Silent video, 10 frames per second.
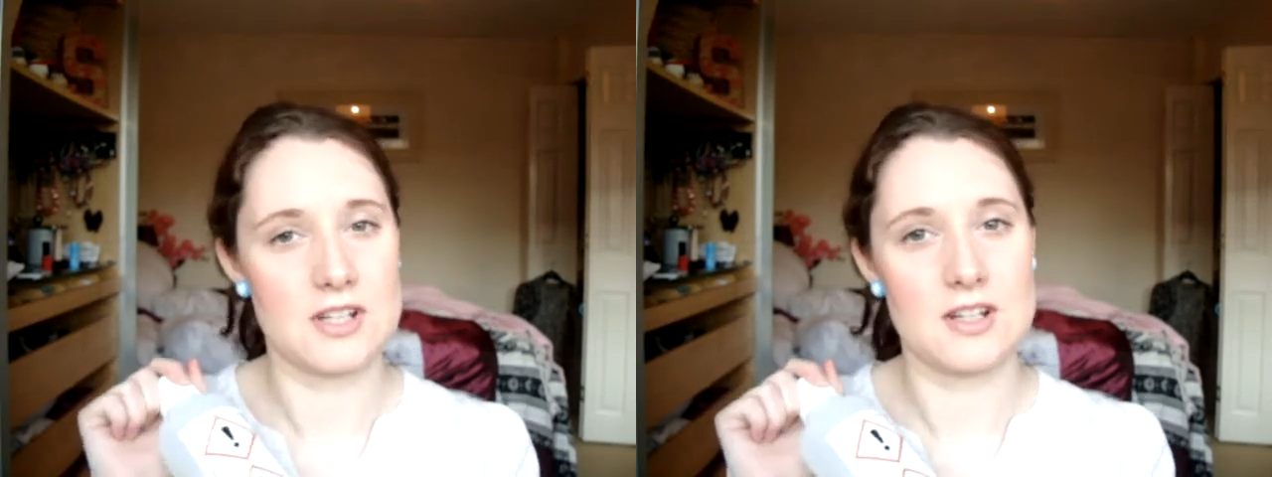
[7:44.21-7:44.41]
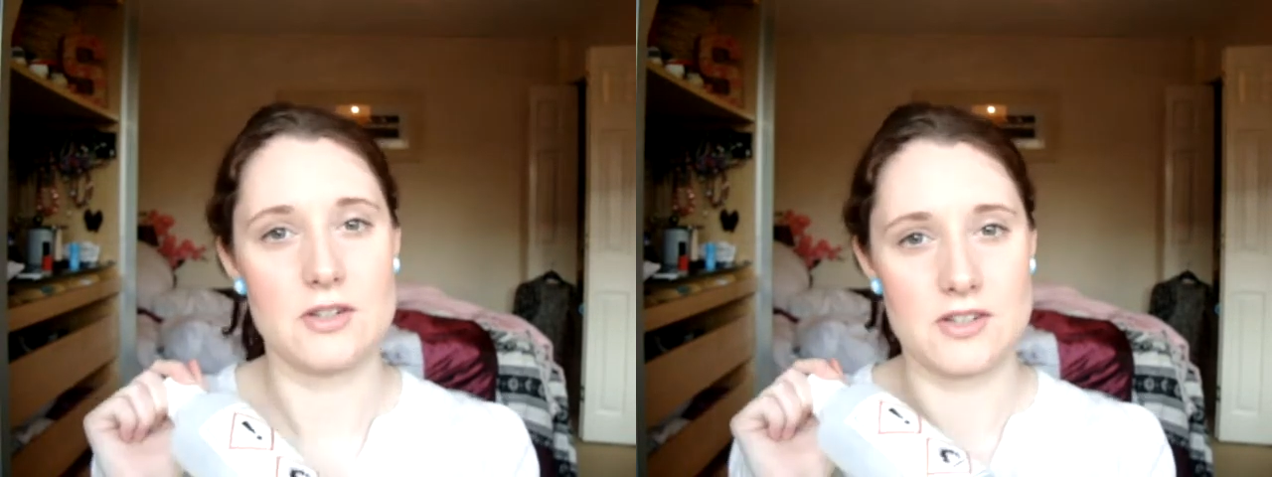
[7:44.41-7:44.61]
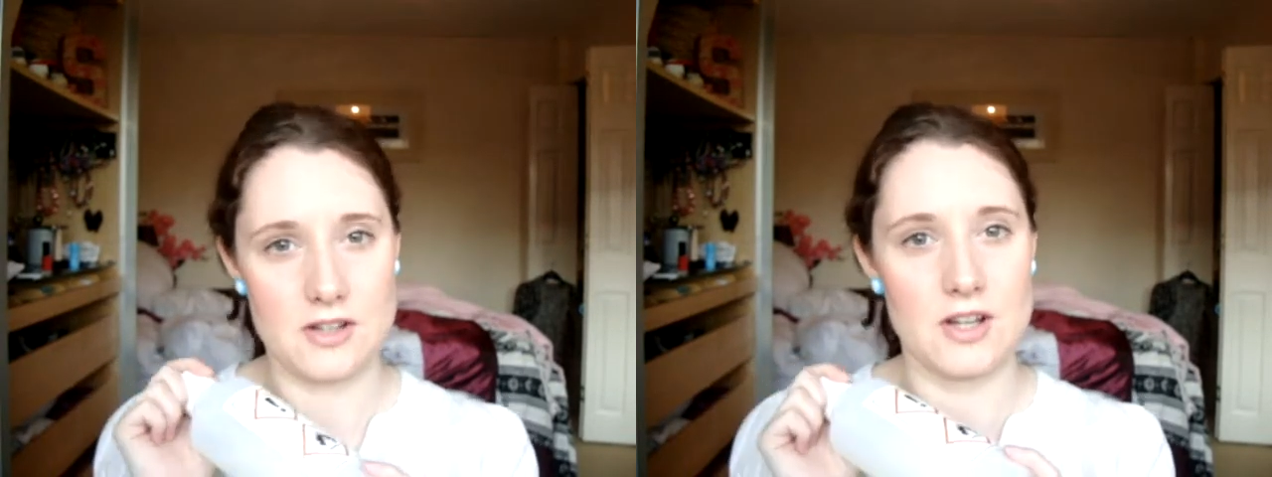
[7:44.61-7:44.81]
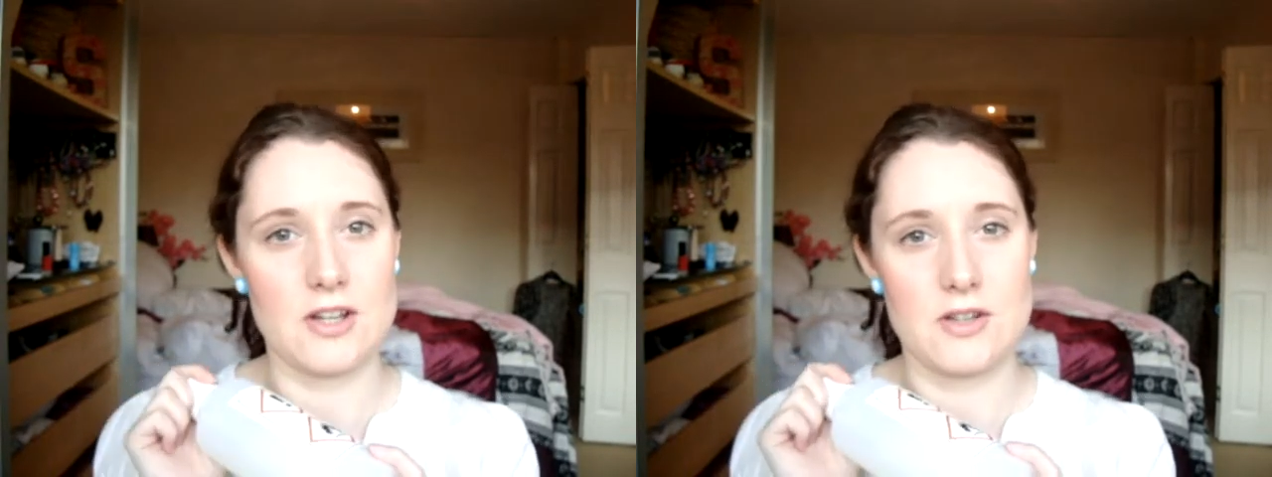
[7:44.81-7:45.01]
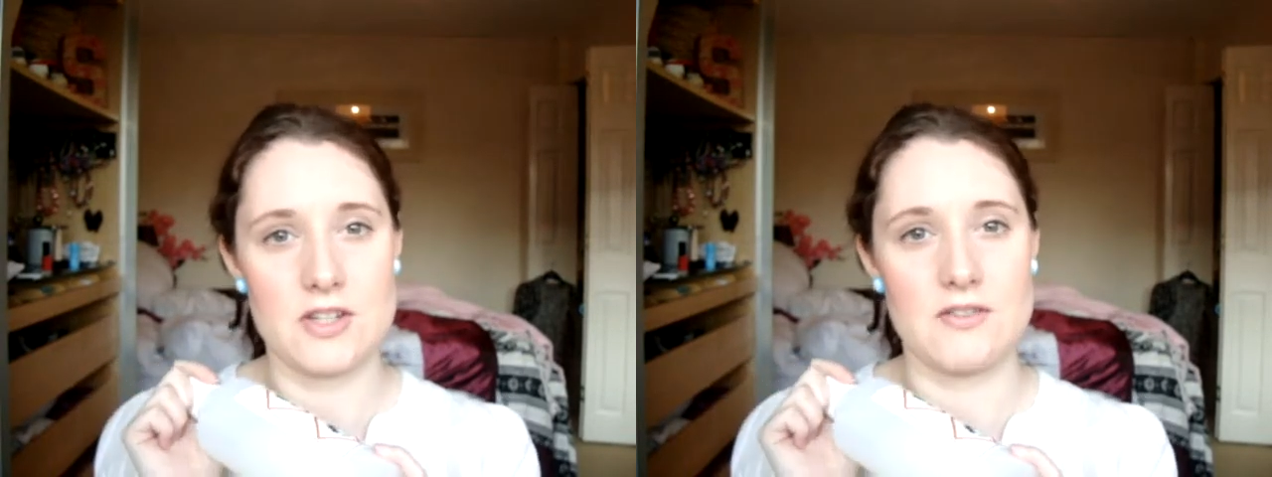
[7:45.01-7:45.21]

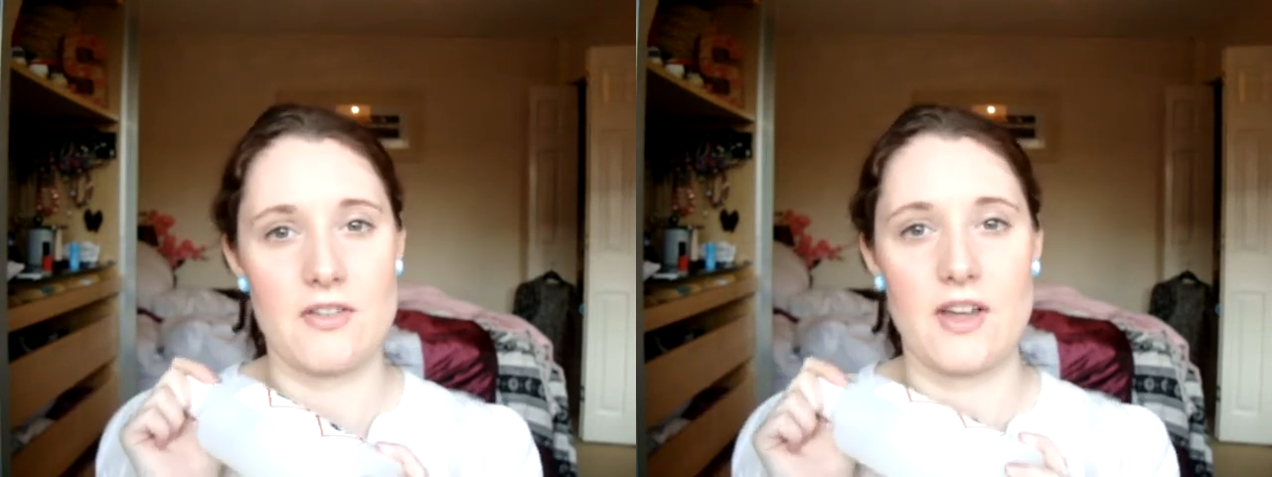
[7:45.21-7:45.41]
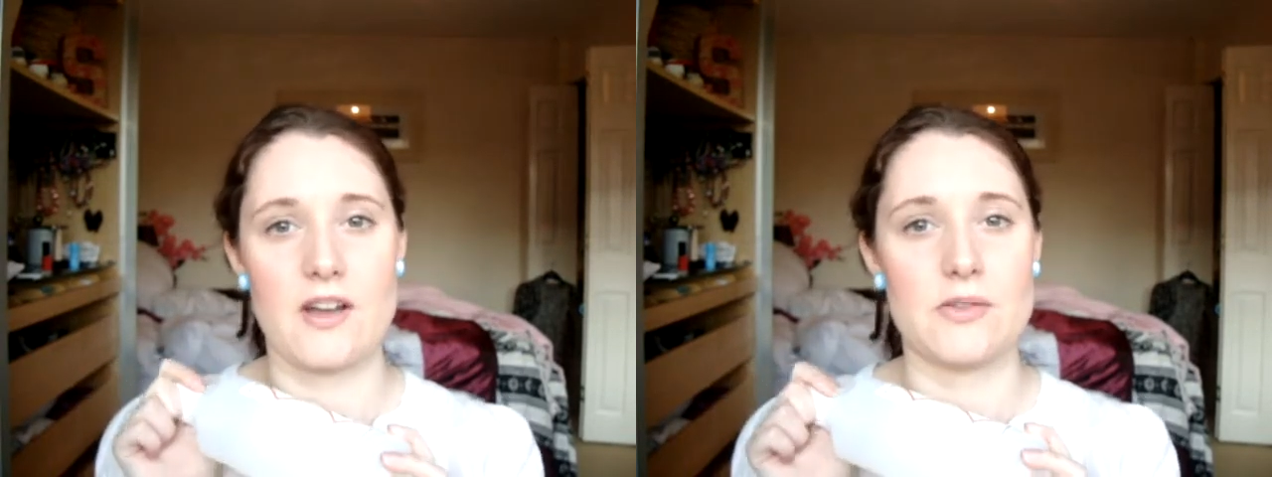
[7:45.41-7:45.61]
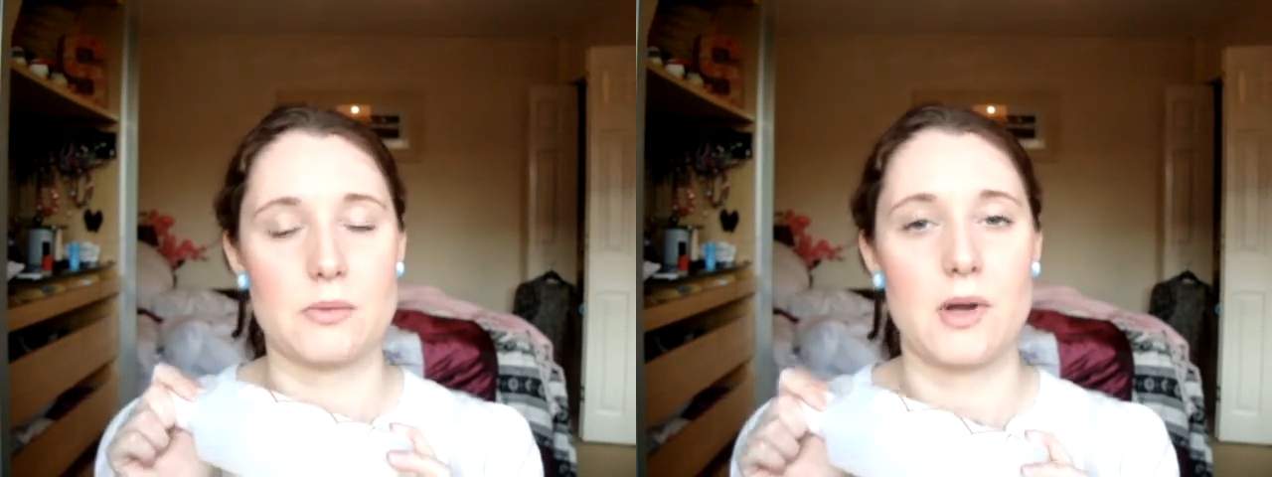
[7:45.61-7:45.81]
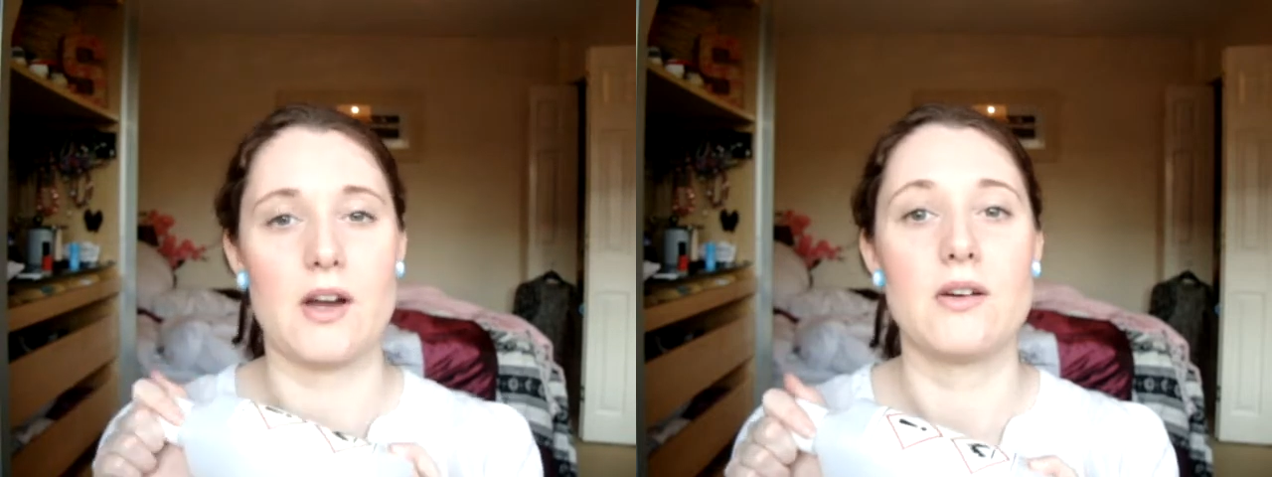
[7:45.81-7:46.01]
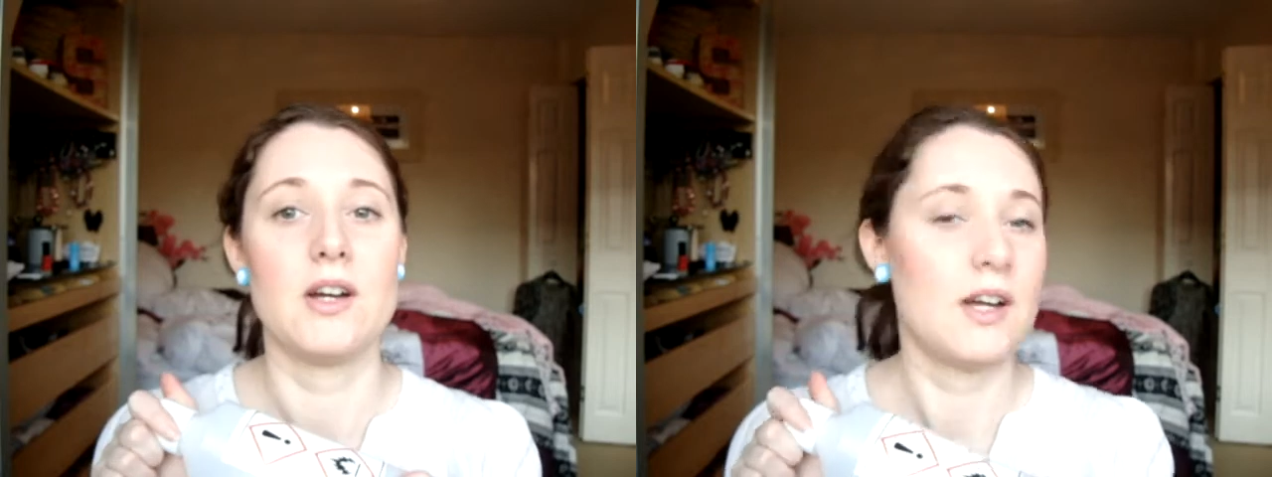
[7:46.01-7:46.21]
dilute it for that as
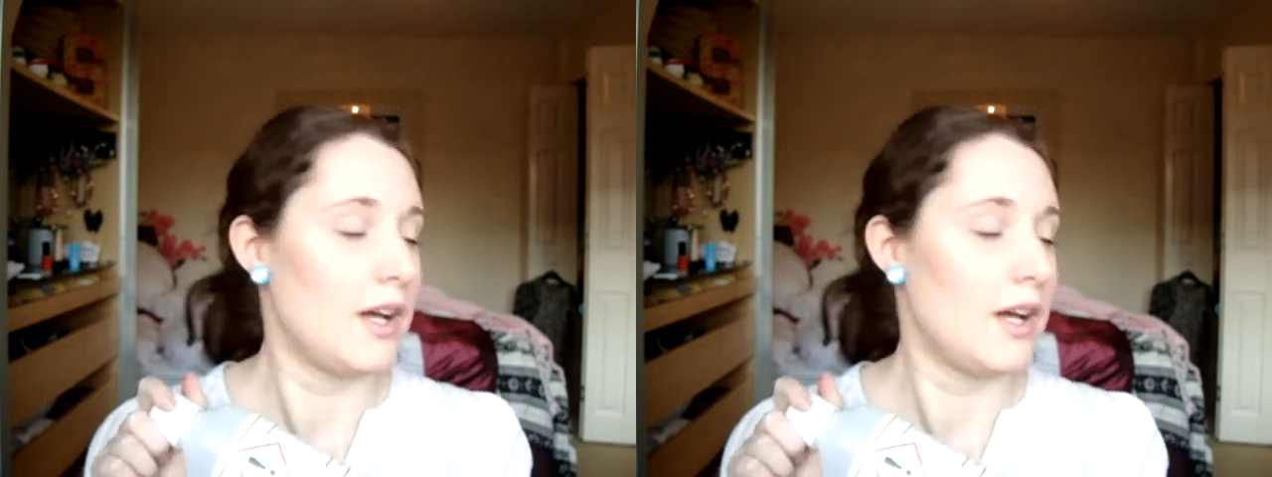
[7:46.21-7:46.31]
well.